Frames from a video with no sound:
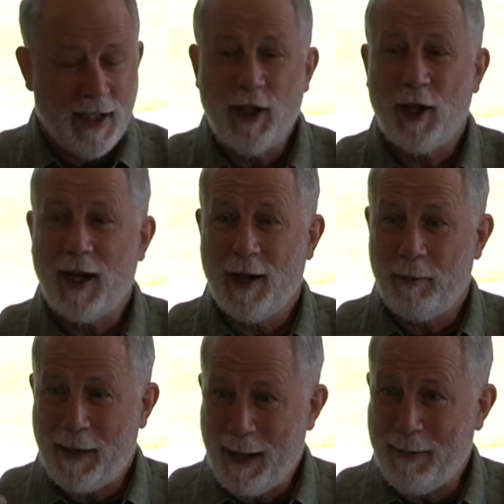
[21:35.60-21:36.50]
you're gonna
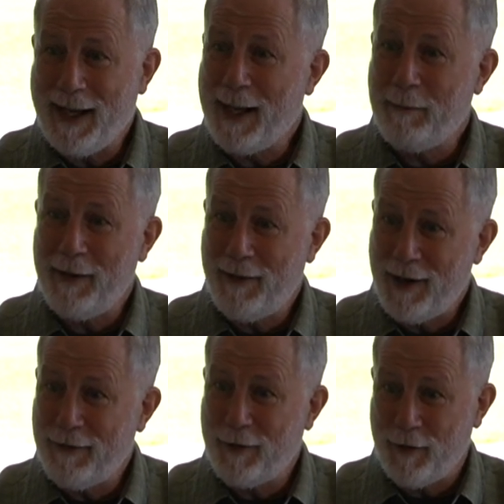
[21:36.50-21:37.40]
probably not be
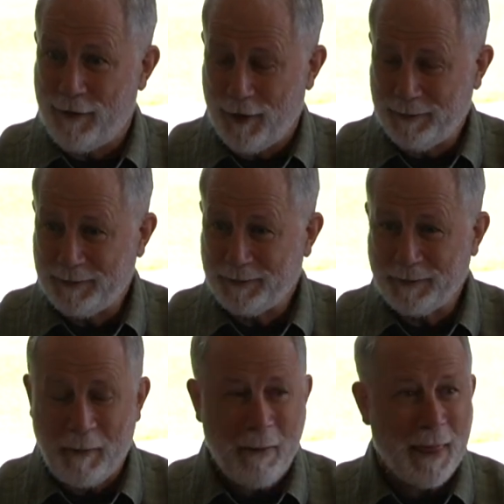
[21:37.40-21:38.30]
very fruitful.
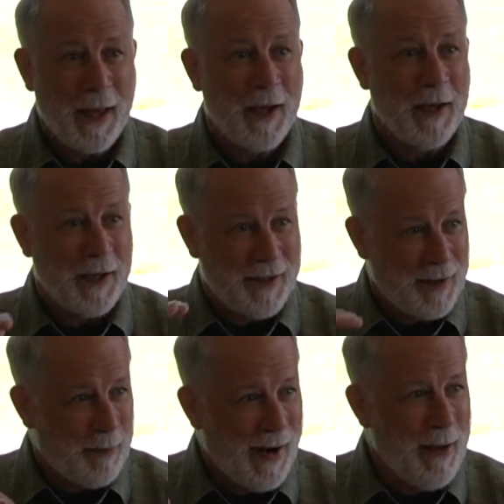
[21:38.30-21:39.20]
Because
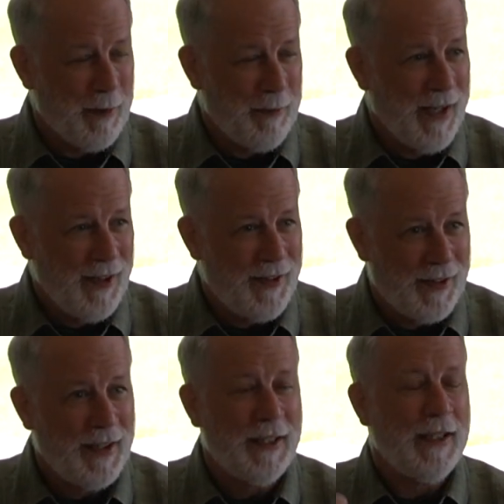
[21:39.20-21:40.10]
the problem
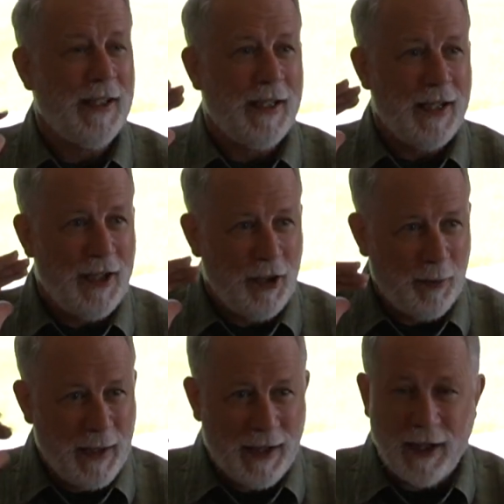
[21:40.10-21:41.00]
is, you'll
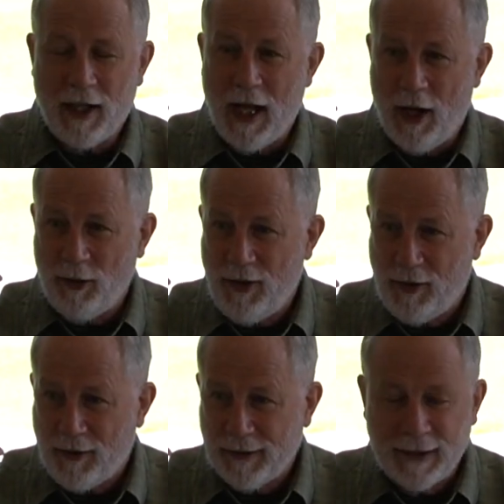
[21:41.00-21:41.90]
be in the
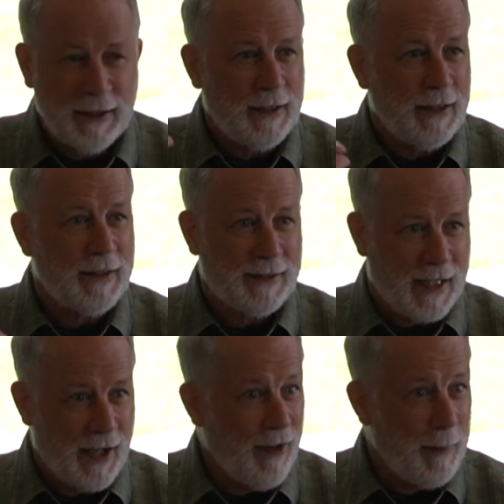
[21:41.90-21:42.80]
clouds
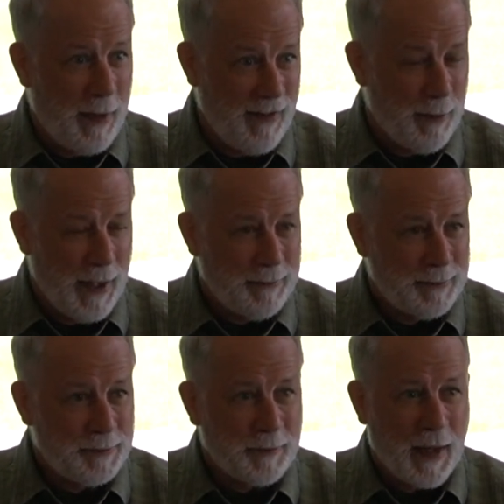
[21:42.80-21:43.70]
instead of on pavement.
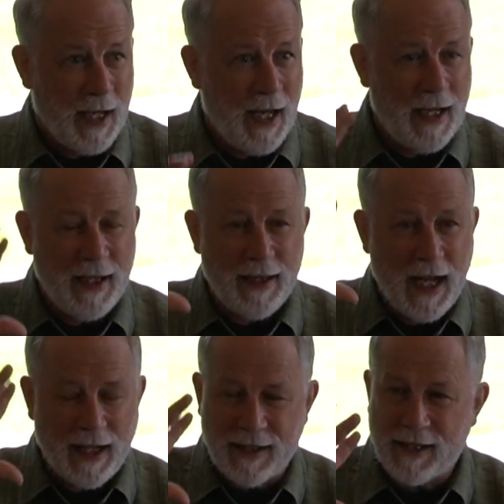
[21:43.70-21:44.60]
And
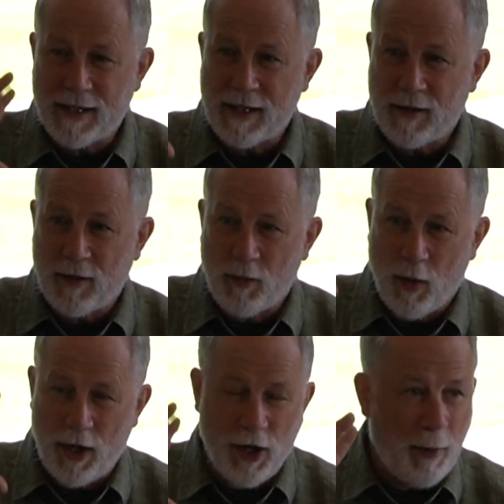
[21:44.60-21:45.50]
that's
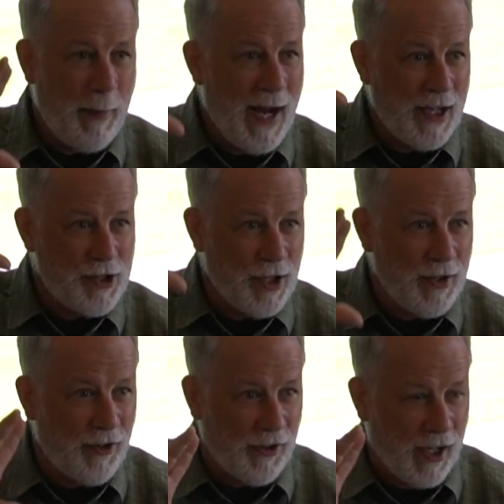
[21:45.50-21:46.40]
where your passion
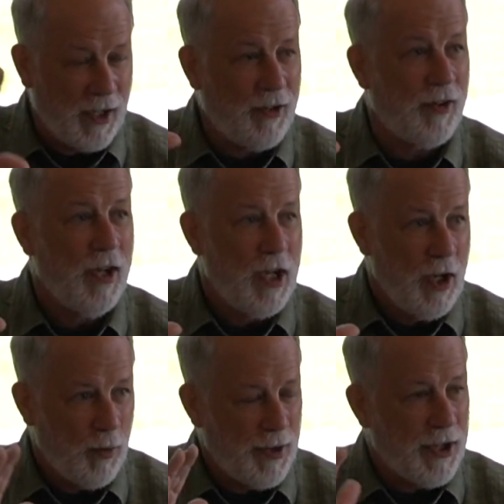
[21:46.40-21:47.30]
sinks
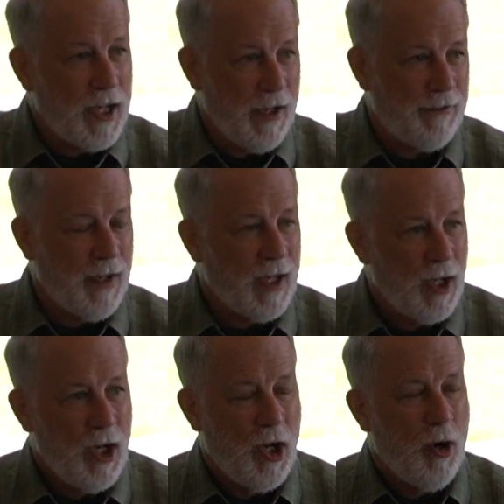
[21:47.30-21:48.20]
with the gifting,
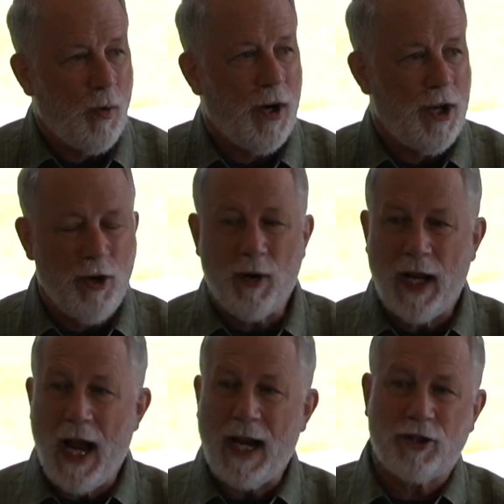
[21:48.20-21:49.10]
where you
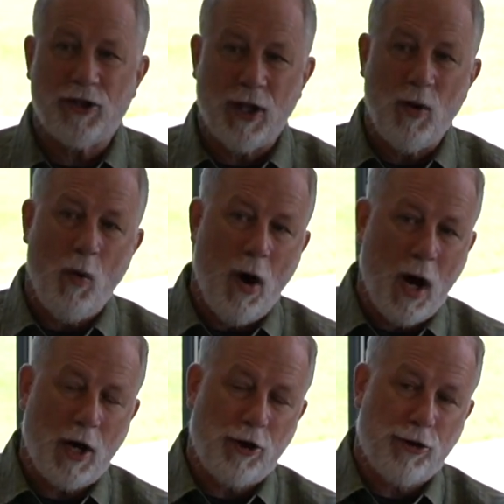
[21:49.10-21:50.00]
can actually
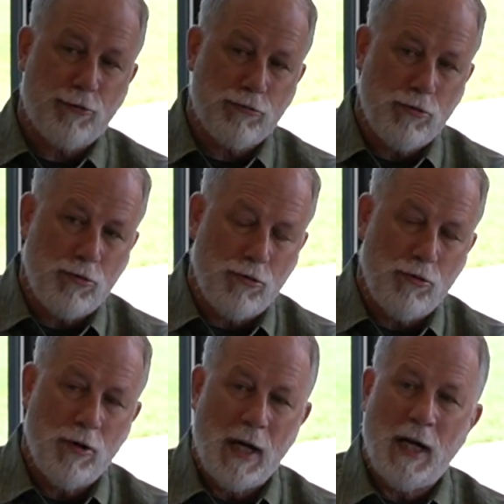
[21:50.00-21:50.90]
walk
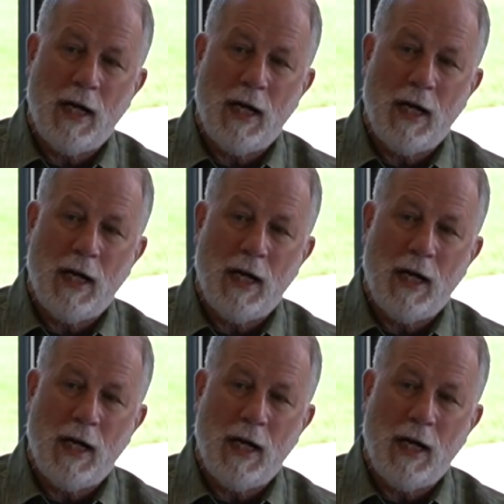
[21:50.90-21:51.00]
through